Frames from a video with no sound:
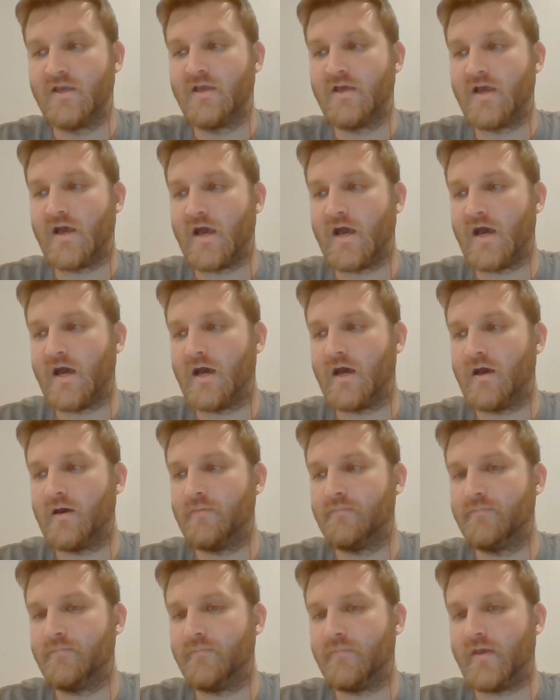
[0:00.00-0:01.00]

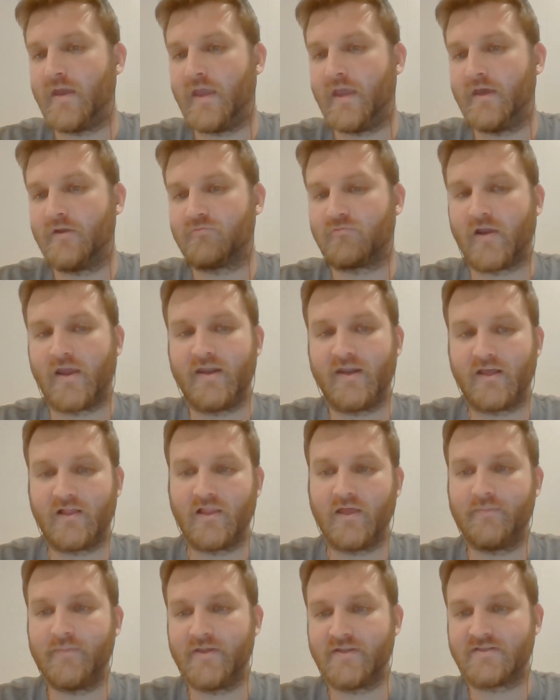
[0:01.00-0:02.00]
and Randy
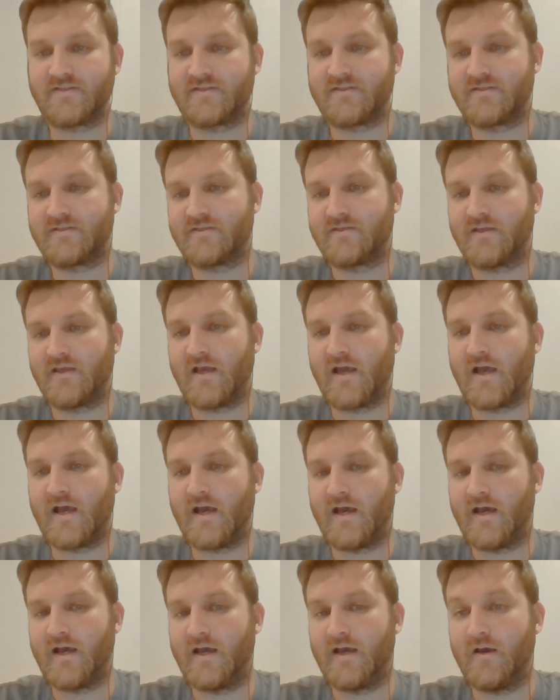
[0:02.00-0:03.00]
Clements,
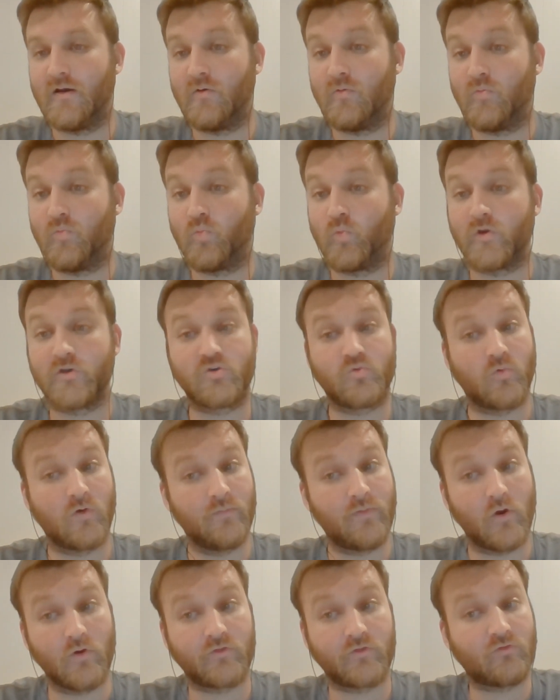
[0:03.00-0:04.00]
which were
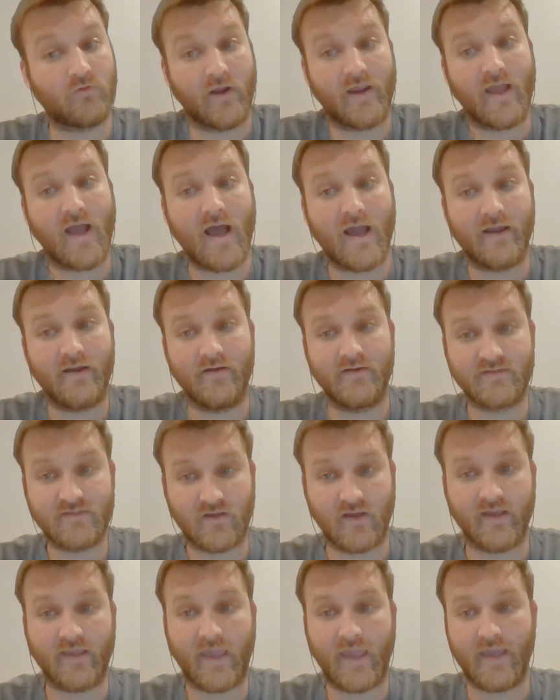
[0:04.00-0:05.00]
both great hires. So
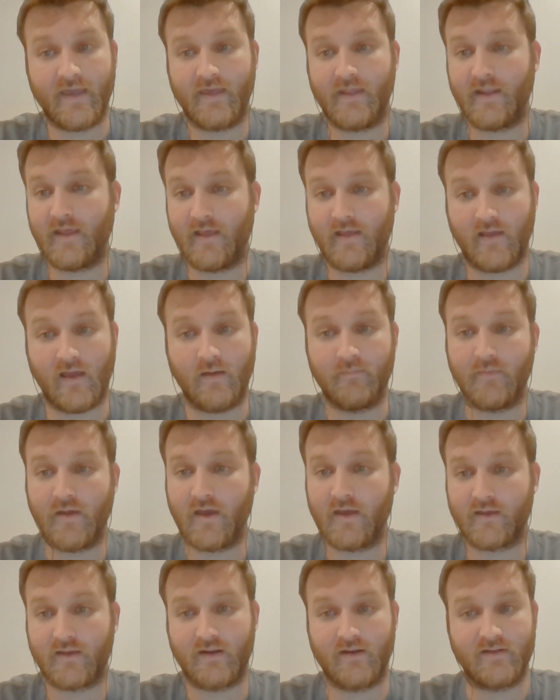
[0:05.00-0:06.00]
I'm
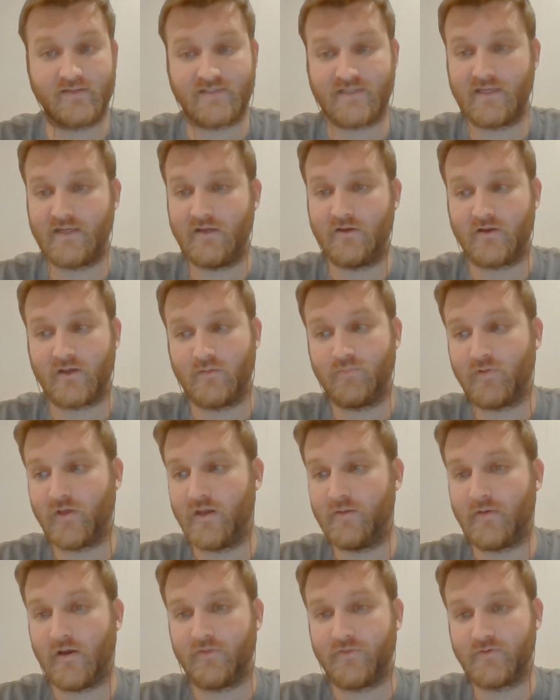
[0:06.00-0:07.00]
not going to sit here and complain
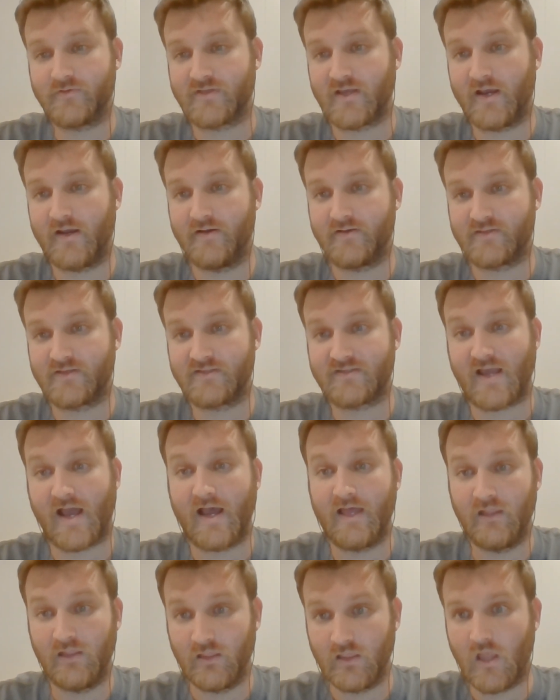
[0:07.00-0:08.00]
about those hires, because
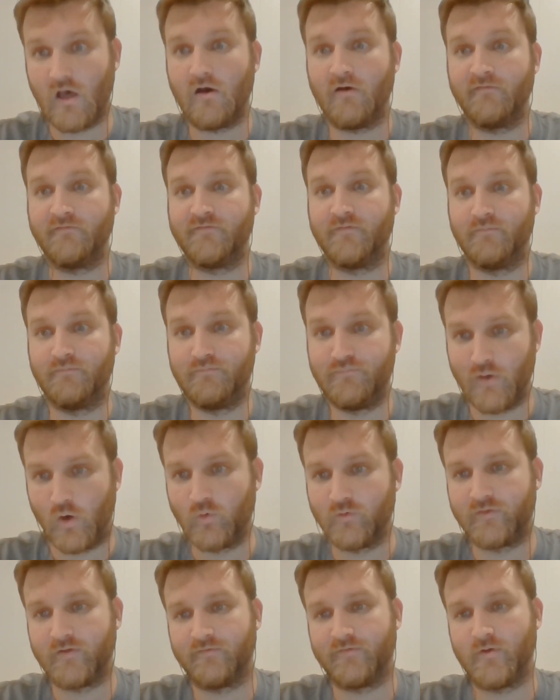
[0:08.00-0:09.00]
I love
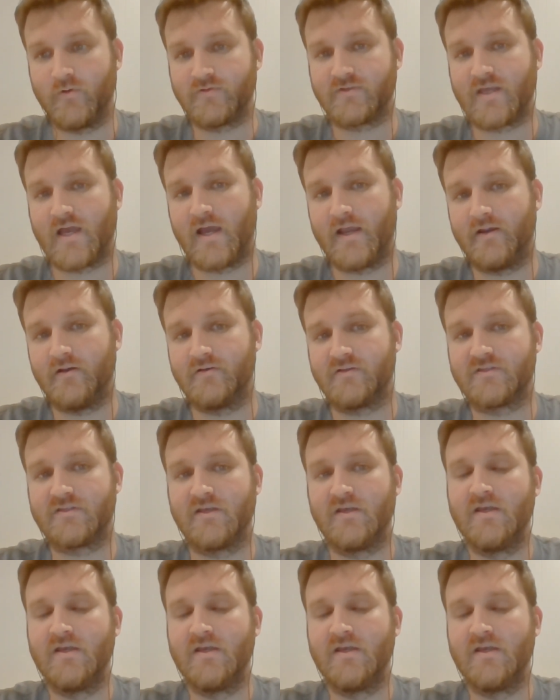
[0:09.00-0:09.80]
both of those hires.